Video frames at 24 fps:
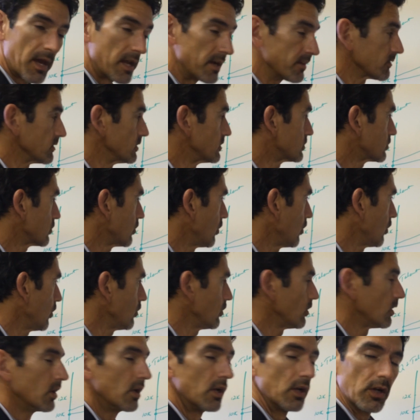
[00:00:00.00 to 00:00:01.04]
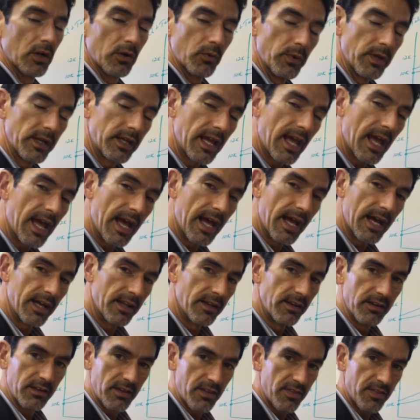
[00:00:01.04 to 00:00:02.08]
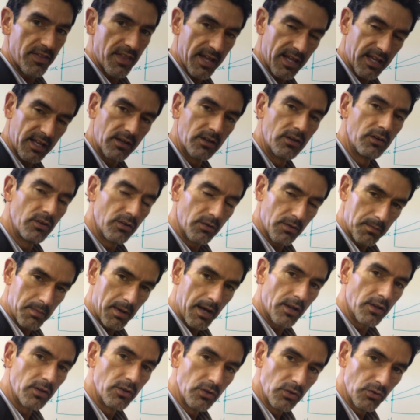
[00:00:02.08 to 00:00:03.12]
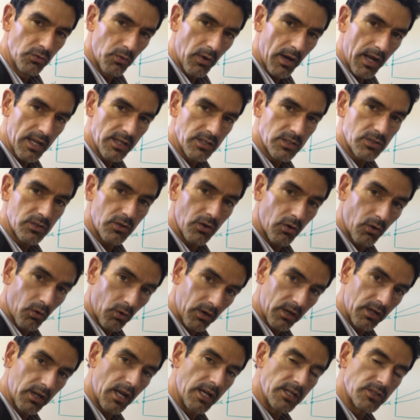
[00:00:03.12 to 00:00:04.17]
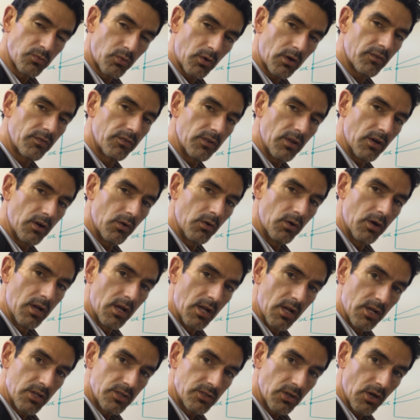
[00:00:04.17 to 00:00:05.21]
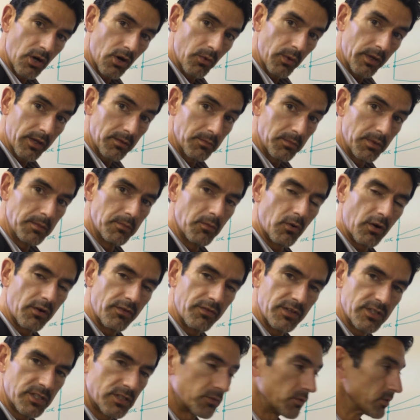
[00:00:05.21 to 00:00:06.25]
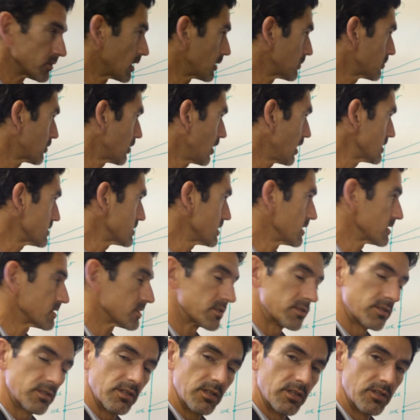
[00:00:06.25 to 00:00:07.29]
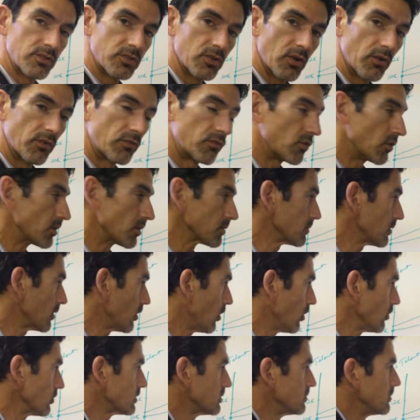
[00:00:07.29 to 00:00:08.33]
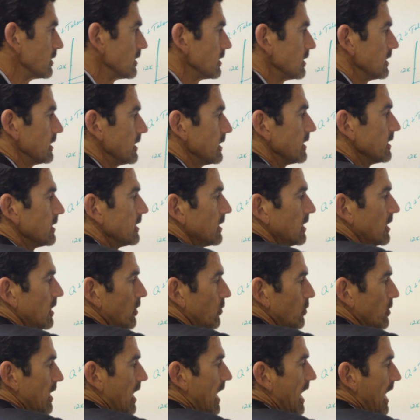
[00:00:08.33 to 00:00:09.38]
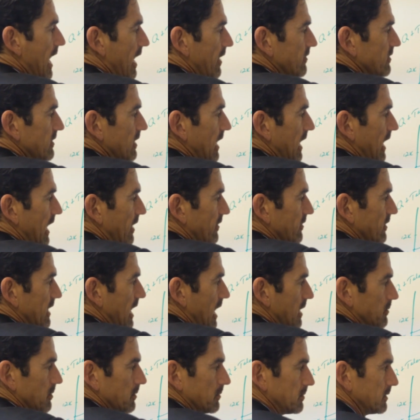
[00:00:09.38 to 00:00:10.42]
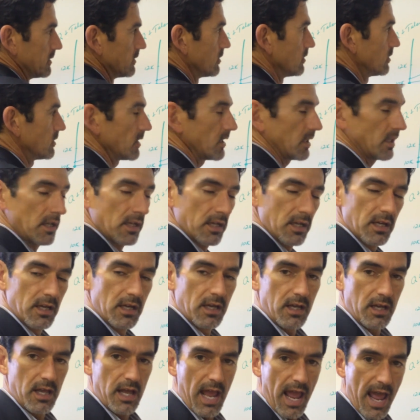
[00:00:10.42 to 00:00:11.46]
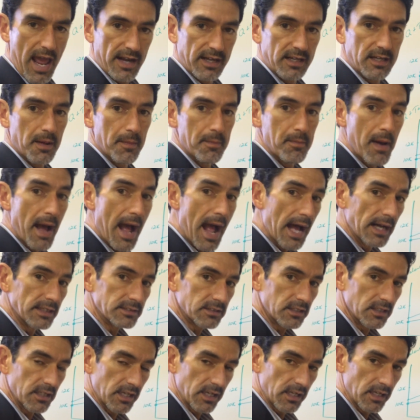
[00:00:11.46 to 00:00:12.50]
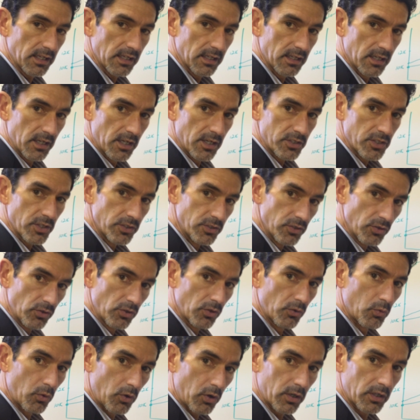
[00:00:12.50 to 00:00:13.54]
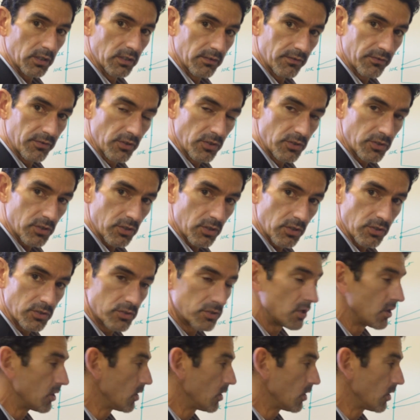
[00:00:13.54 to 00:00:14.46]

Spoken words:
the span of control. We can think about new ways to organize workflow so we can be more efficient with our processes and so forth. But ultimately, we have to have the capability and capacity to do the work in the future.